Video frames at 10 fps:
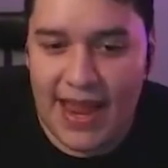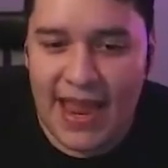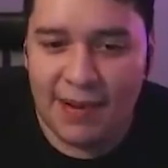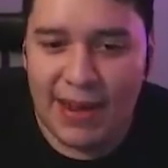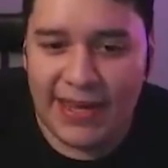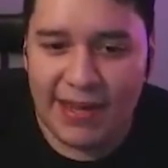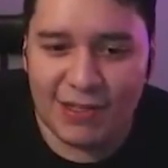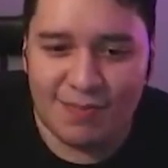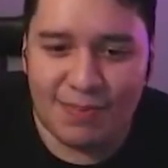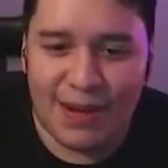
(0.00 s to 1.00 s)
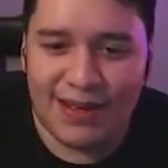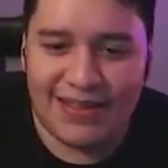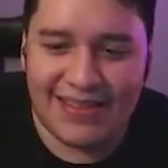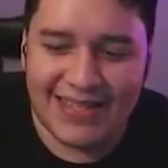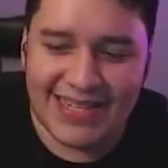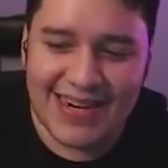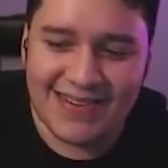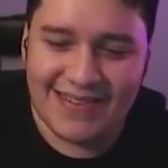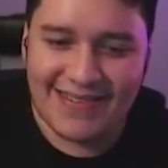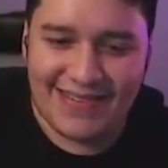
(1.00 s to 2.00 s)
anybody else but this
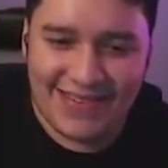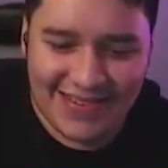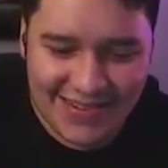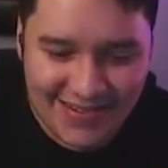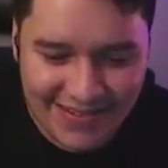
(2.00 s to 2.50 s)
character. So,